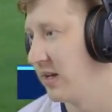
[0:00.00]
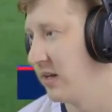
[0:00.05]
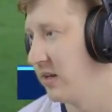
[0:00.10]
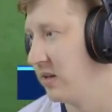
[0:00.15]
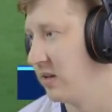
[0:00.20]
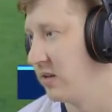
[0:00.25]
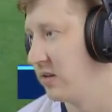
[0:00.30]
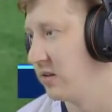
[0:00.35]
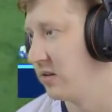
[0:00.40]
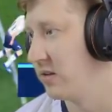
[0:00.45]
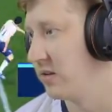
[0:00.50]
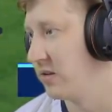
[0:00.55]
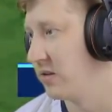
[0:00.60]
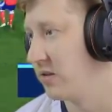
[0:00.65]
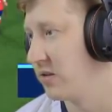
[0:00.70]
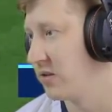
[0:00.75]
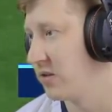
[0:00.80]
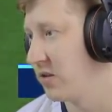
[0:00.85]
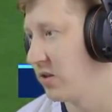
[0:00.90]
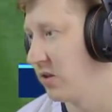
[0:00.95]
Dele,
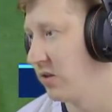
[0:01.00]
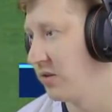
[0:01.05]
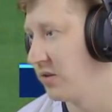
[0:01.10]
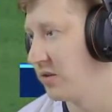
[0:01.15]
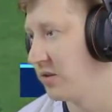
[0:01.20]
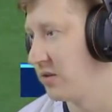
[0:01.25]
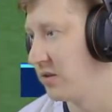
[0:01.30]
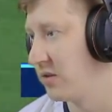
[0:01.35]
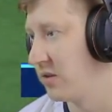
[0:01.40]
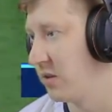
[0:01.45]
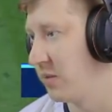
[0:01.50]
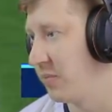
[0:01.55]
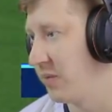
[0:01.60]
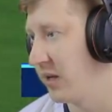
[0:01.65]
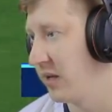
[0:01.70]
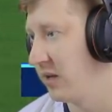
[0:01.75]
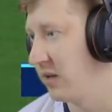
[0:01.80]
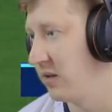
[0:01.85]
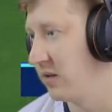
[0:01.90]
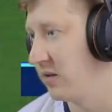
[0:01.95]
Son to
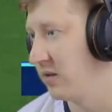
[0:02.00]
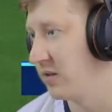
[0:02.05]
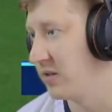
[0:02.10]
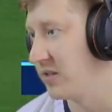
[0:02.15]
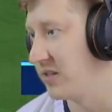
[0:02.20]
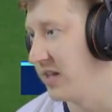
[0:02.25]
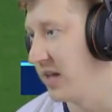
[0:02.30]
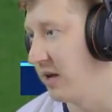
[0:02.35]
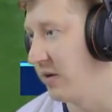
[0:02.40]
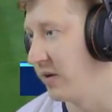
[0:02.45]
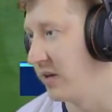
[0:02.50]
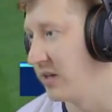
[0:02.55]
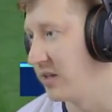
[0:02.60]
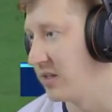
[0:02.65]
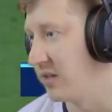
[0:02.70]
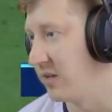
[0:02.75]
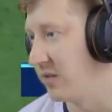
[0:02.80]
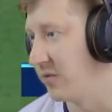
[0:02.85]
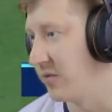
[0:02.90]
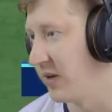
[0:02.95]
Bale, it's
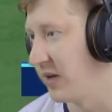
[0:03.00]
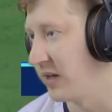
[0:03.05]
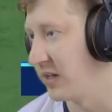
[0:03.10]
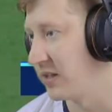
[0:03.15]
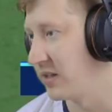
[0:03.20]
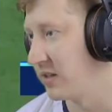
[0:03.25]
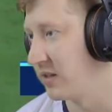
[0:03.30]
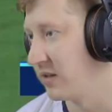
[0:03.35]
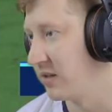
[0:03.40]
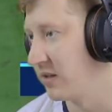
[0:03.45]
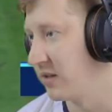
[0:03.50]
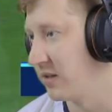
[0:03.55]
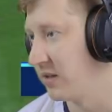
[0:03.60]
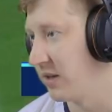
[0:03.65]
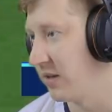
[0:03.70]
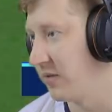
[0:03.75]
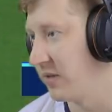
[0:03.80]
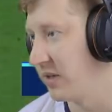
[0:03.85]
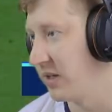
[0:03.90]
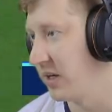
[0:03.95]
Neres in fact,
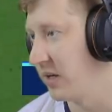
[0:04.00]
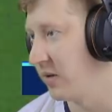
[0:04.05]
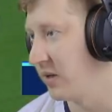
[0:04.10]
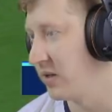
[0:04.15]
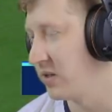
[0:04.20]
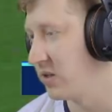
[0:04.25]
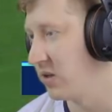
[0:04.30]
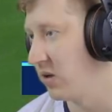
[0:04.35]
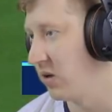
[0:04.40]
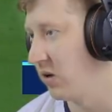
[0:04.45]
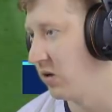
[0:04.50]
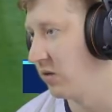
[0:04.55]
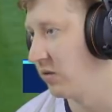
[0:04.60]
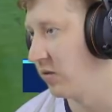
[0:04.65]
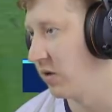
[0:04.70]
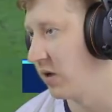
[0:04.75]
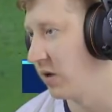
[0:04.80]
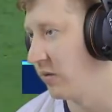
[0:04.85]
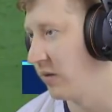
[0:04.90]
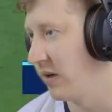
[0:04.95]
David Neres
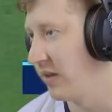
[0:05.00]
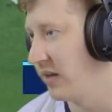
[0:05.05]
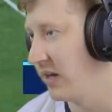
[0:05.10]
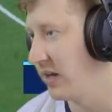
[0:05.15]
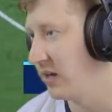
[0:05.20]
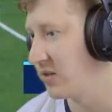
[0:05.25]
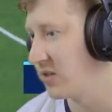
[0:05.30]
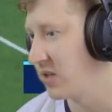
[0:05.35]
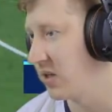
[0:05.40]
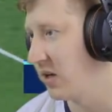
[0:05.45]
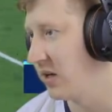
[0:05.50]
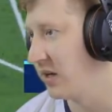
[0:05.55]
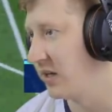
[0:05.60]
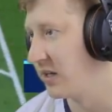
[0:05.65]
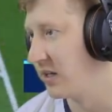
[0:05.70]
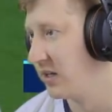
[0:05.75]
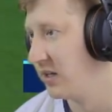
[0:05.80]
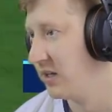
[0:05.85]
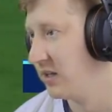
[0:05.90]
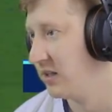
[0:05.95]
on the run around the
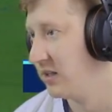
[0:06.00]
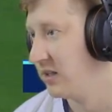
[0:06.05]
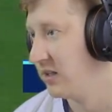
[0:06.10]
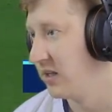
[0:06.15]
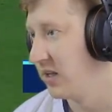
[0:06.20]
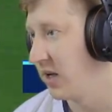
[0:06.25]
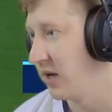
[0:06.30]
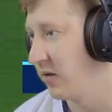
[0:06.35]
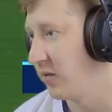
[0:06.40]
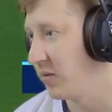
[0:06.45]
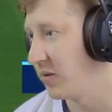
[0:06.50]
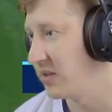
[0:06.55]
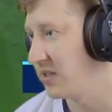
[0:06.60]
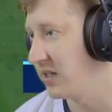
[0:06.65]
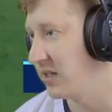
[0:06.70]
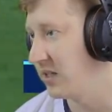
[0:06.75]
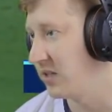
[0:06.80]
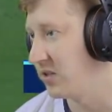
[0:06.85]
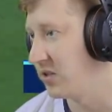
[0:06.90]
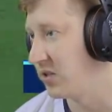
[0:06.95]
outside. Javi
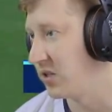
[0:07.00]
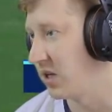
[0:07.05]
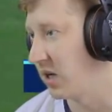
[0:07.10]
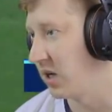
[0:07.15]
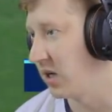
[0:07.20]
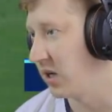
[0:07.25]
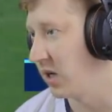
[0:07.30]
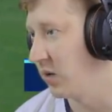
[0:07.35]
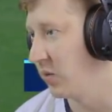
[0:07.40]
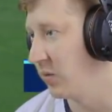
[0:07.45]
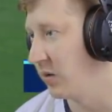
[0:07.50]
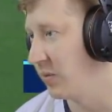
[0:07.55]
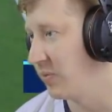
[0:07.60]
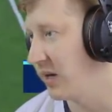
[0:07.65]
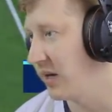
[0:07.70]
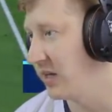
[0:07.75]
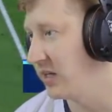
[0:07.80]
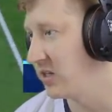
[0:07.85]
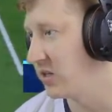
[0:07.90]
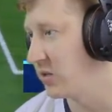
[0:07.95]
Martinez just can't cope with
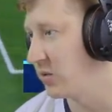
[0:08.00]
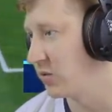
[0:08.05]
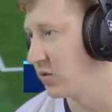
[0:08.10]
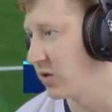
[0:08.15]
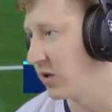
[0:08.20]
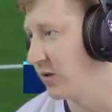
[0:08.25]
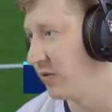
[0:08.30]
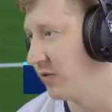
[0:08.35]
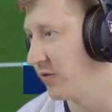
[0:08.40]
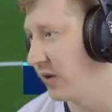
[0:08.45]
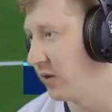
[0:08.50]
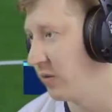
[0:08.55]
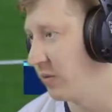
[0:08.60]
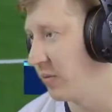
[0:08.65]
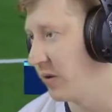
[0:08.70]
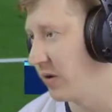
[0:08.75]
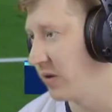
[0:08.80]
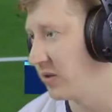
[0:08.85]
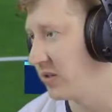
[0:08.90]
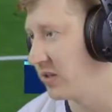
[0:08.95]
the pace. We'll try and
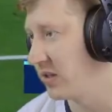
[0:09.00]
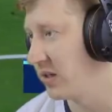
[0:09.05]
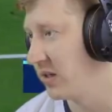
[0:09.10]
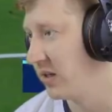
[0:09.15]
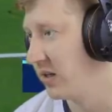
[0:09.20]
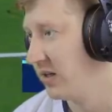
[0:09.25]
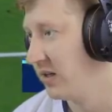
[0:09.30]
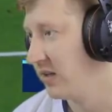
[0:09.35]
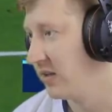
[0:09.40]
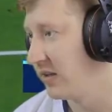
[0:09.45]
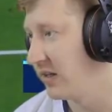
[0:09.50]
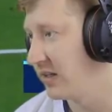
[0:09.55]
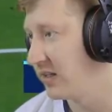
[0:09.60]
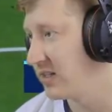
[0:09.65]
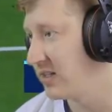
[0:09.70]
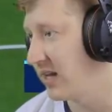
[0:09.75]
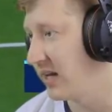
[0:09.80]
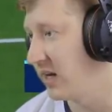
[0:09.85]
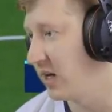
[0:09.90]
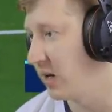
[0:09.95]
fake Rabona to
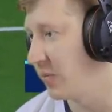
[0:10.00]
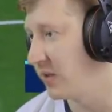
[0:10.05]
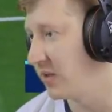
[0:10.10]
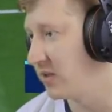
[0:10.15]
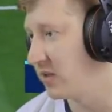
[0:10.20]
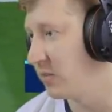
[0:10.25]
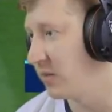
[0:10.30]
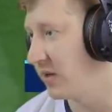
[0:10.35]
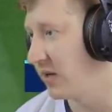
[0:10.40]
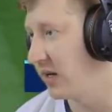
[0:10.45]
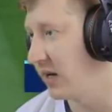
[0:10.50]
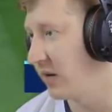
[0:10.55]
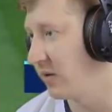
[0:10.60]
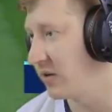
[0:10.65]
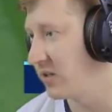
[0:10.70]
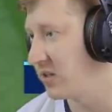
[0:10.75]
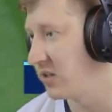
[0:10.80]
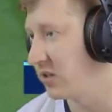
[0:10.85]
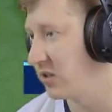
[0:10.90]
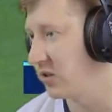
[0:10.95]
and stand up into the middle.
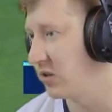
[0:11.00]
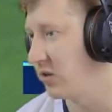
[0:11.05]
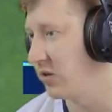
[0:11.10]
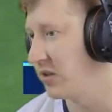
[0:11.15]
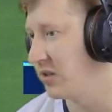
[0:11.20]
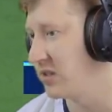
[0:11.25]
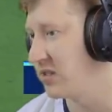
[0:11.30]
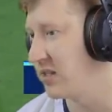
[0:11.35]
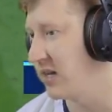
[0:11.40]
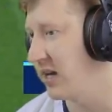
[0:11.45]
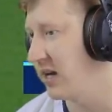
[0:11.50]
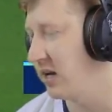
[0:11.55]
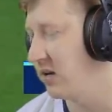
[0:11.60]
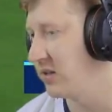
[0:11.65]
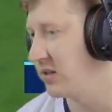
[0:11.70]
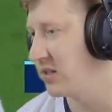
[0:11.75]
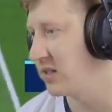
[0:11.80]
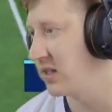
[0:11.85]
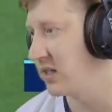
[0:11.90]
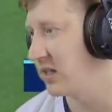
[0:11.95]
Eriksen could knock this
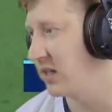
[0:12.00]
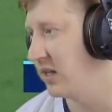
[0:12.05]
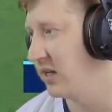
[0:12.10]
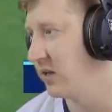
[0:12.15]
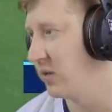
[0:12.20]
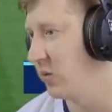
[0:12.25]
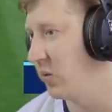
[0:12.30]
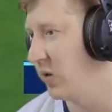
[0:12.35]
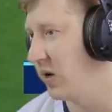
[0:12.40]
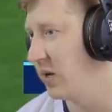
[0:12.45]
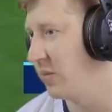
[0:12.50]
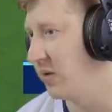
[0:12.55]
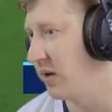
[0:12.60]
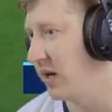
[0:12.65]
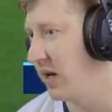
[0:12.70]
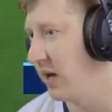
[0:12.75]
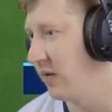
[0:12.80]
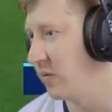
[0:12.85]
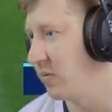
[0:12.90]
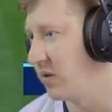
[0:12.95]
down. It's cleared away
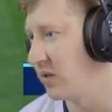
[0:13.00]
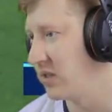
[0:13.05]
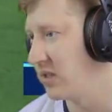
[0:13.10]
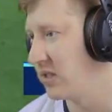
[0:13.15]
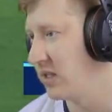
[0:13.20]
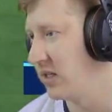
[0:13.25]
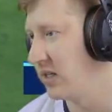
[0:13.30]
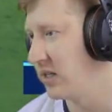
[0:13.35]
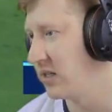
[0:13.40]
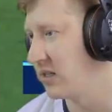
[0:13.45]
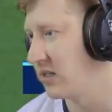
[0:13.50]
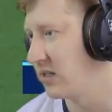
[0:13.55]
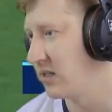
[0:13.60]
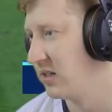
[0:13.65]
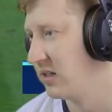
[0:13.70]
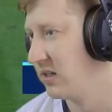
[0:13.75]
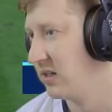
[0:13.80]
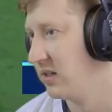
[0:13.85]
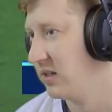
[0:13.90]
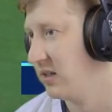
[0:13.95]
by Javi Martinez.
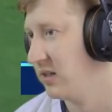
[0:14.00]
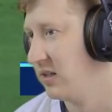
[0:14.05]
